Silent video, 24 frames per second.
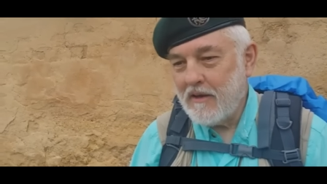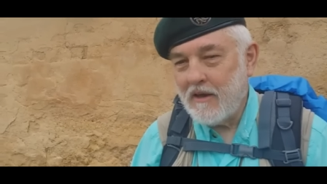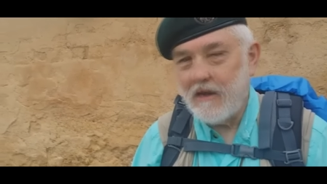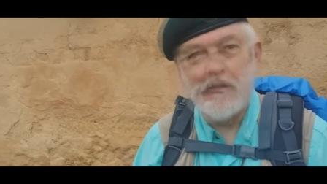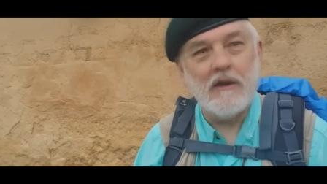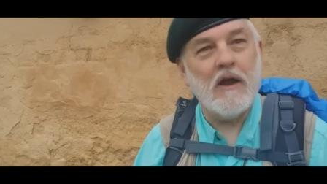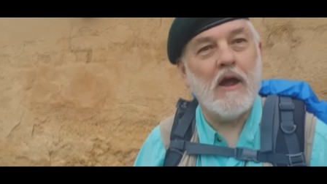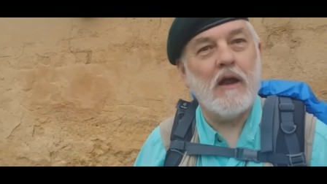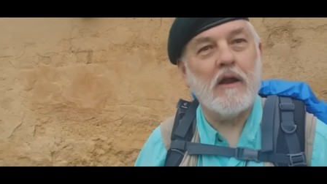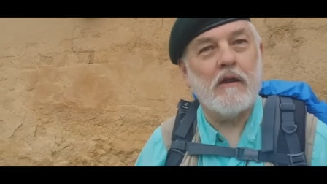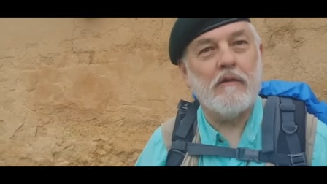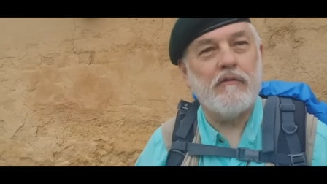in
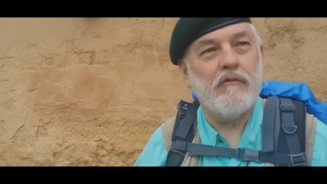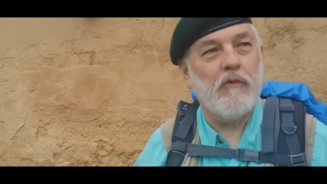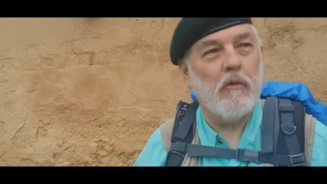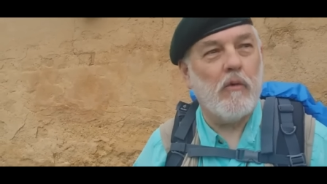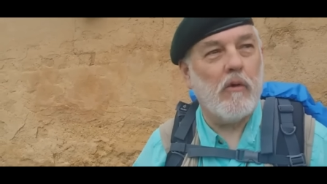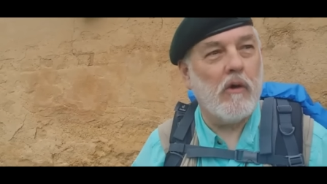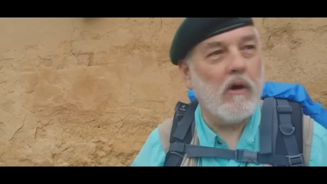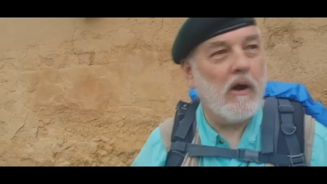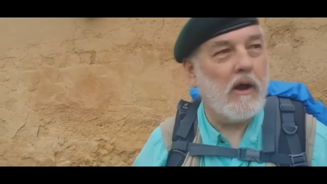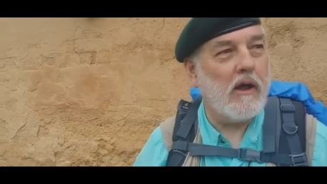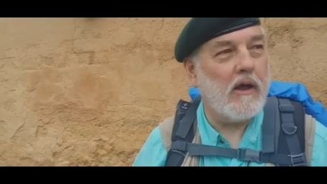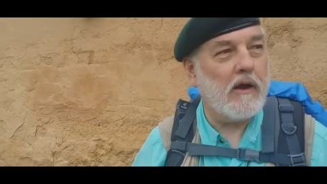
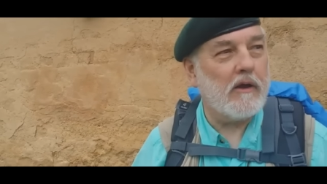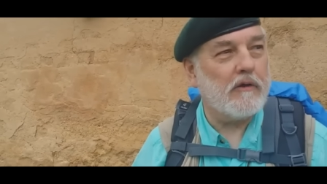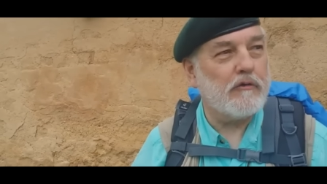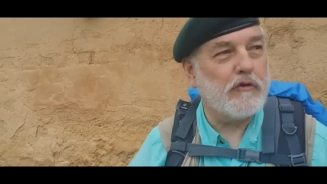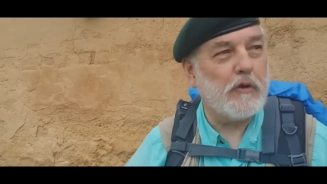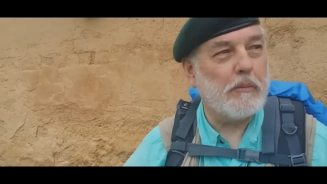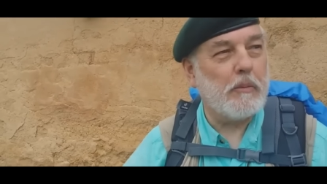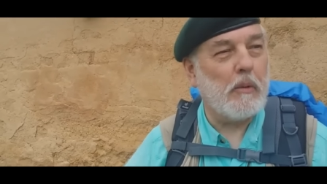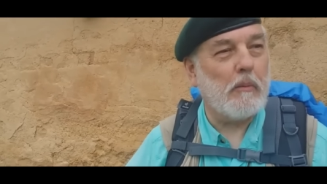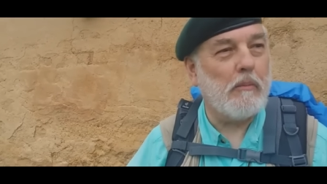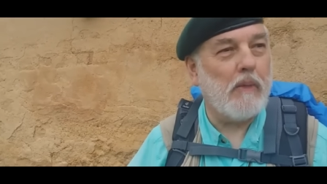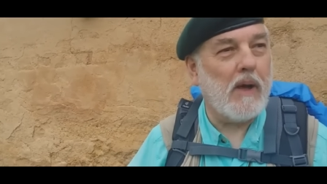94, I had a
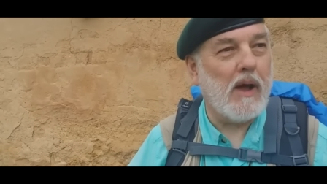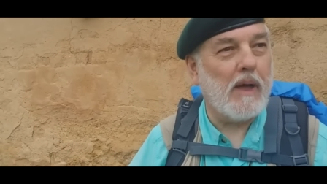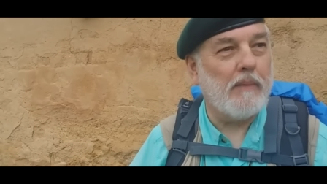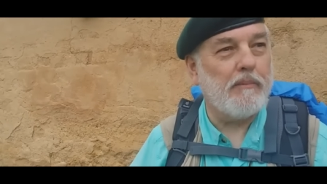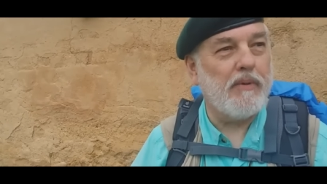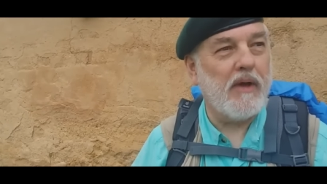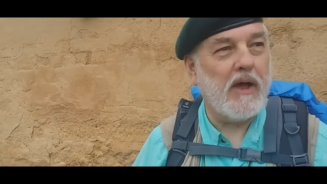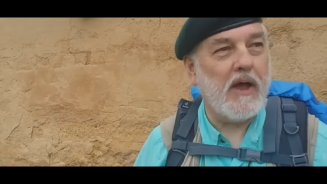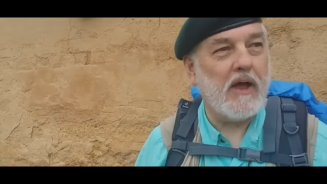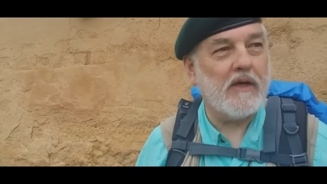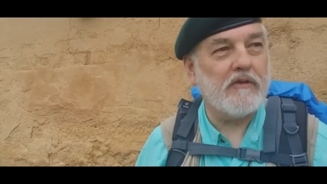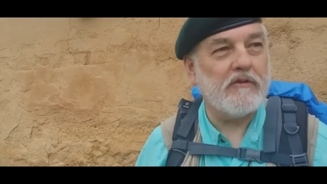triple
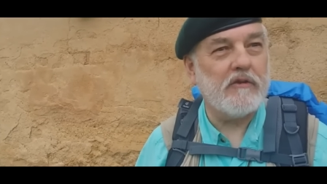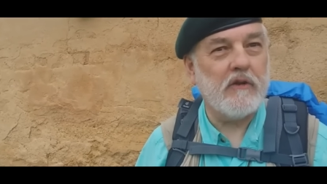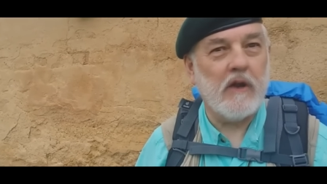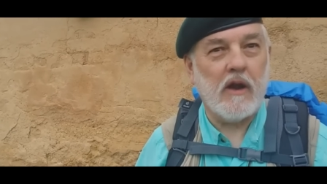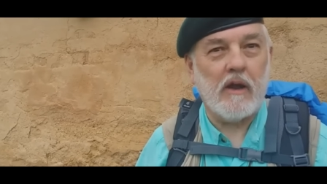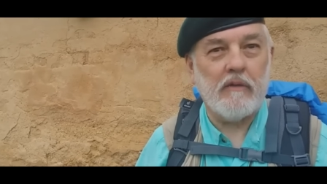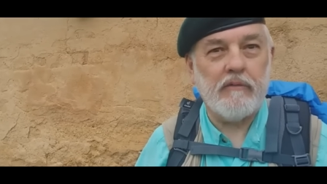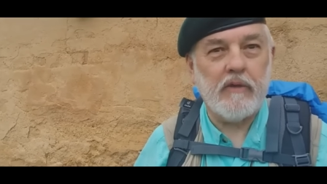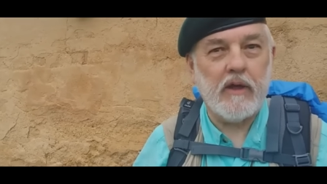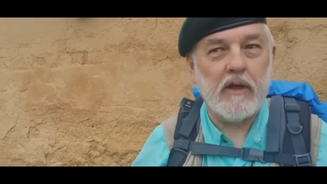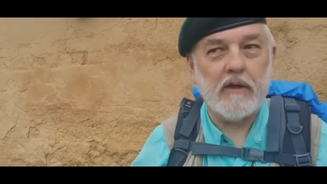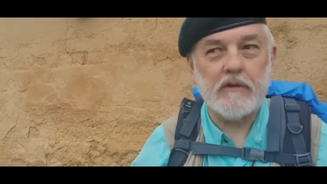bypass, and
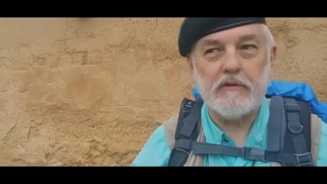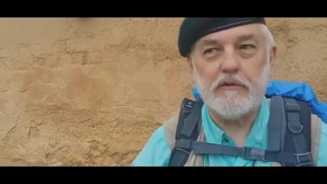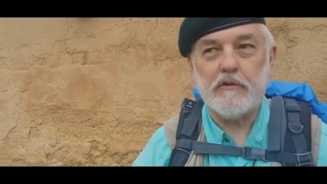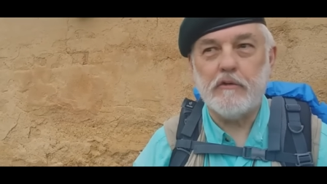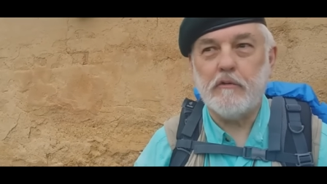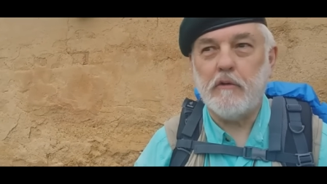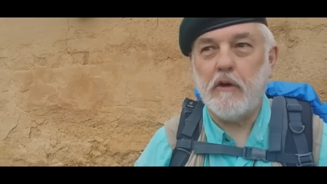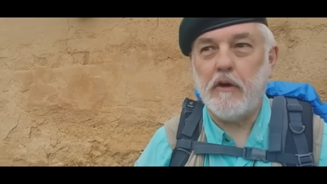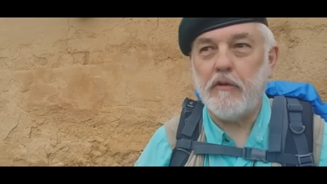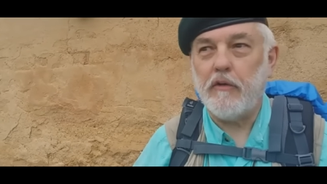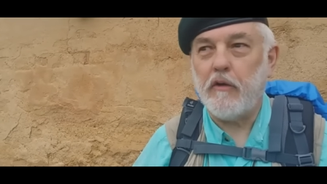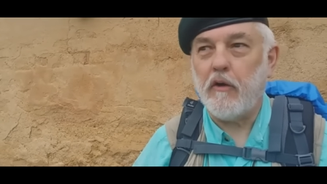I've had
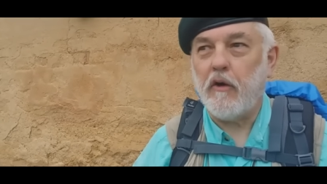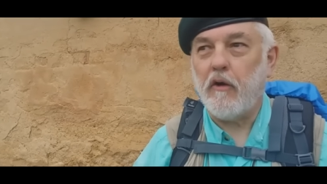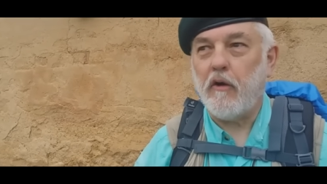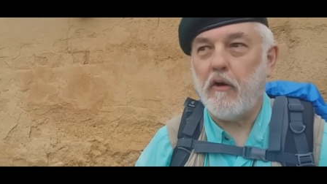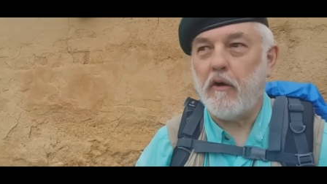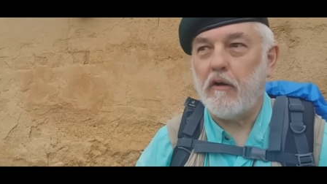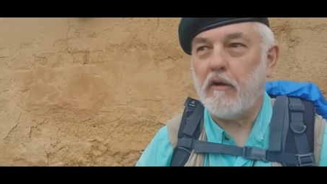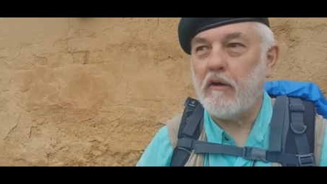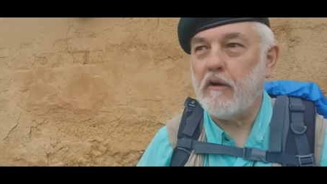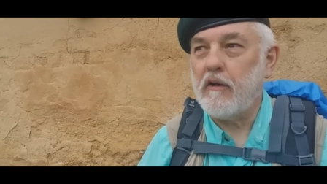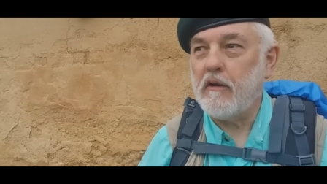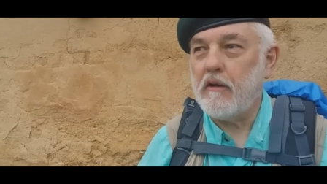two other
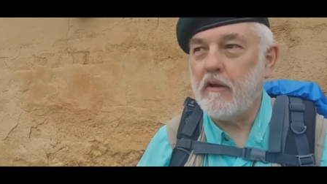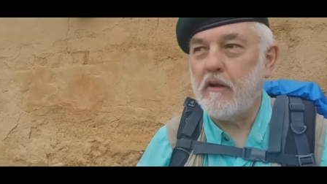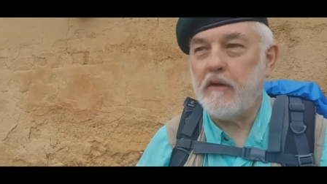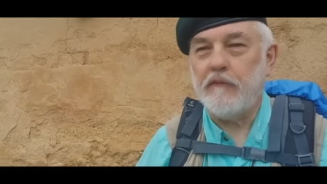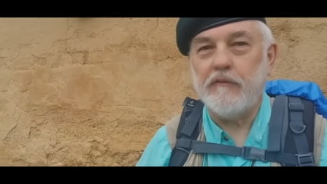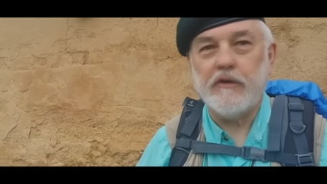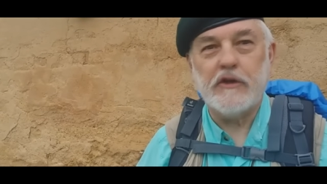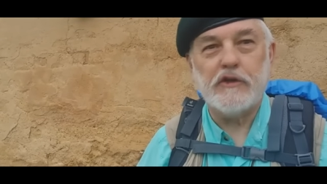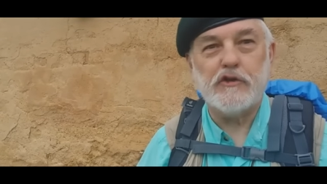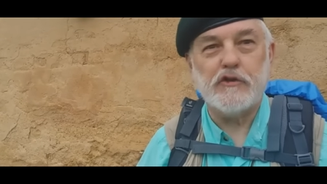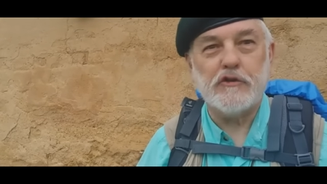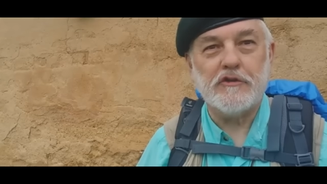heart
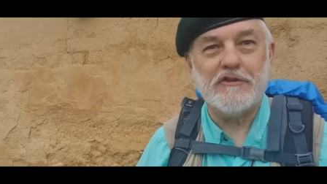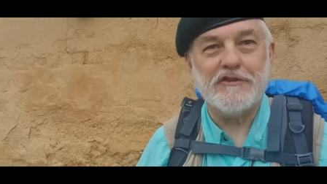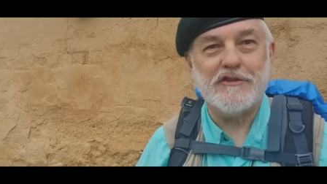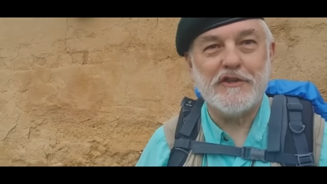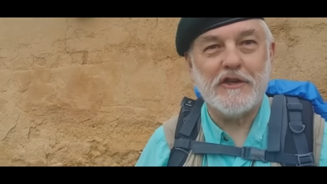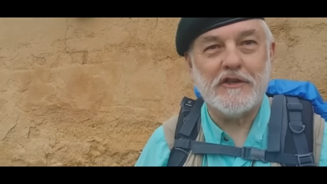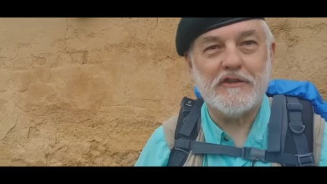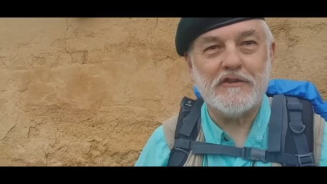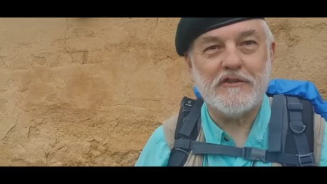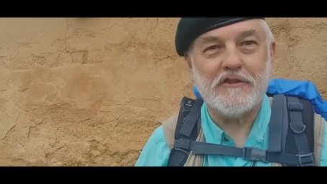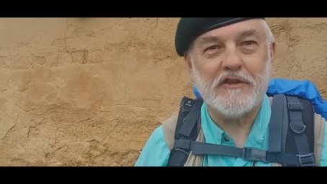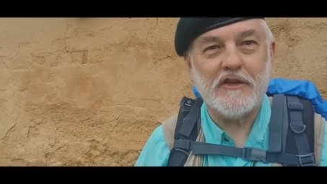interventions
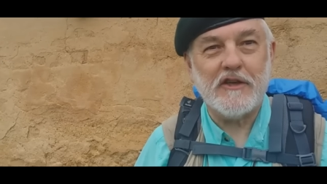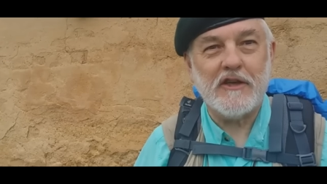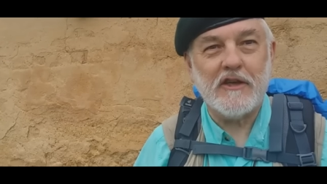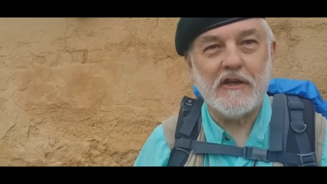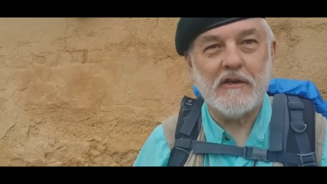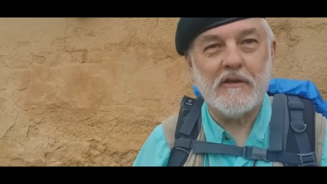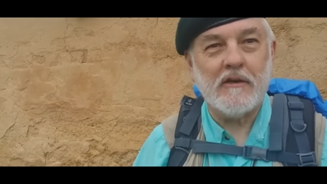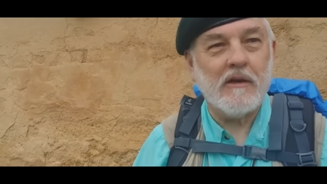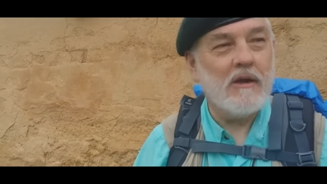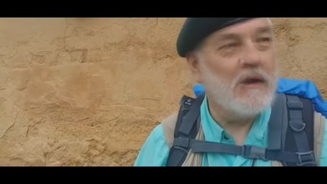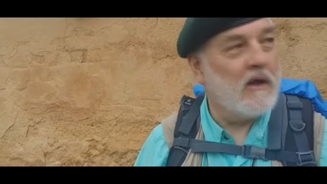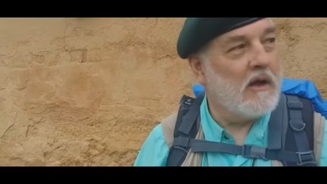since then.